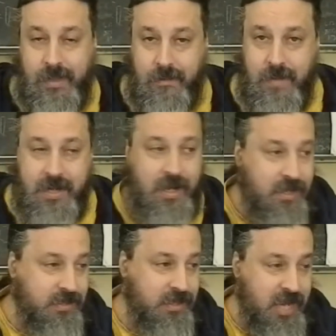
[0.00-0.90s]

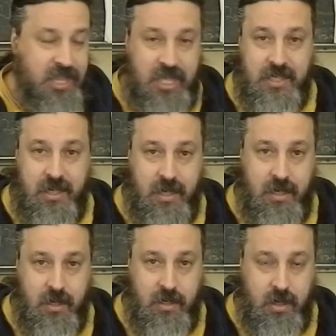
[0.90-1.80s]
Because
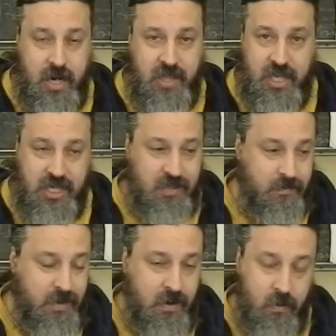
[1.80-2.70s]

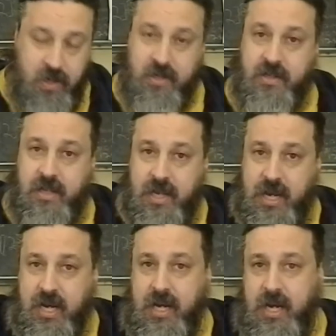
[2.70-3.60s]
atheism, which is
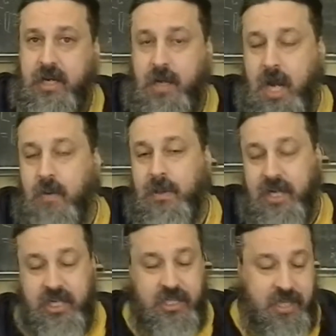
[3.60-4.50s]
a
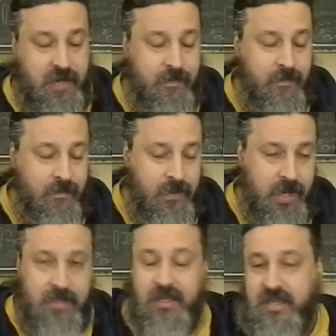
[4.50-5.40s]
non-religious thing,
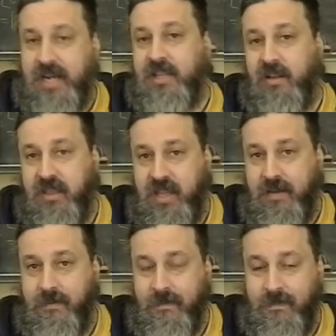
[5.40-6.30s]
it's a secular
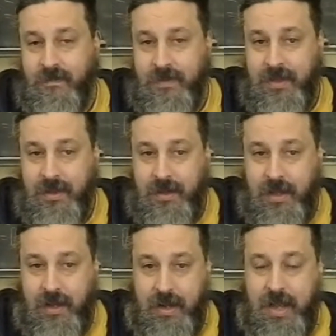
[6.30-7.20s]
thing,
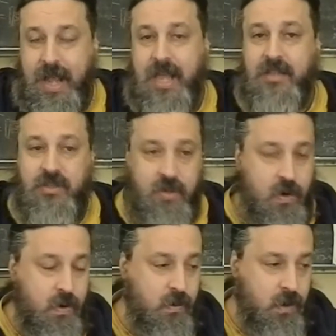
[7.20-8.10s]
has
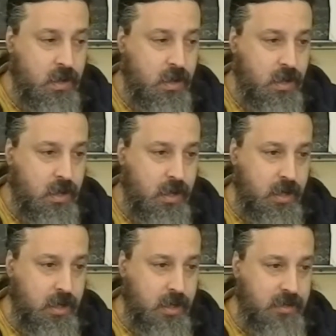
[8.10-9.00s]
no
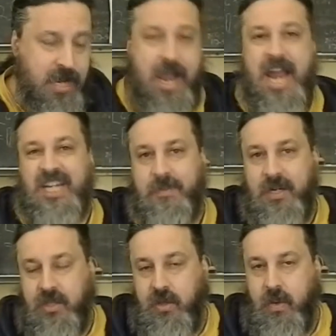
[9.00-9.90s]

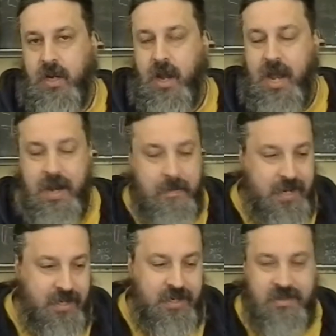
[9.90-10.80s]
attachment to a God. And
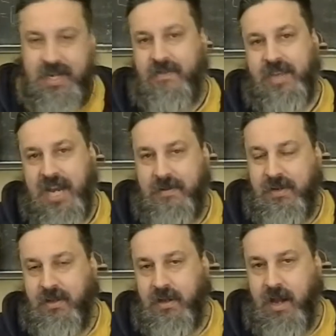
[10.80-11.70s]
because it doesn't have attachment
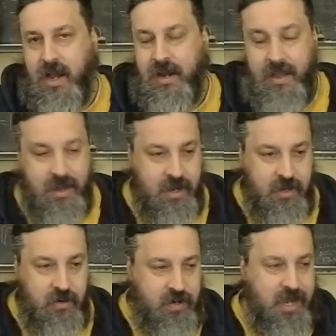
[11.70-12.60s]
to a God,
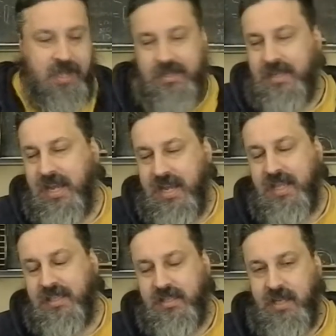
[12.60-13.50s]
you can't say
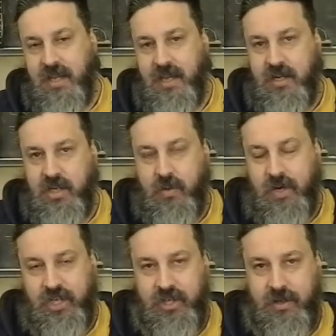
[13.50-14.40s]
it's
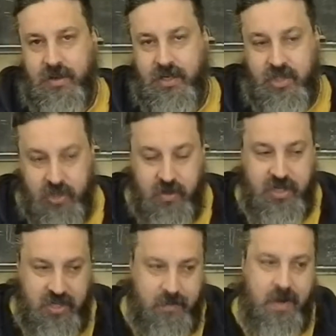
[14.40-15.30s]
Jewish. Because Jewish is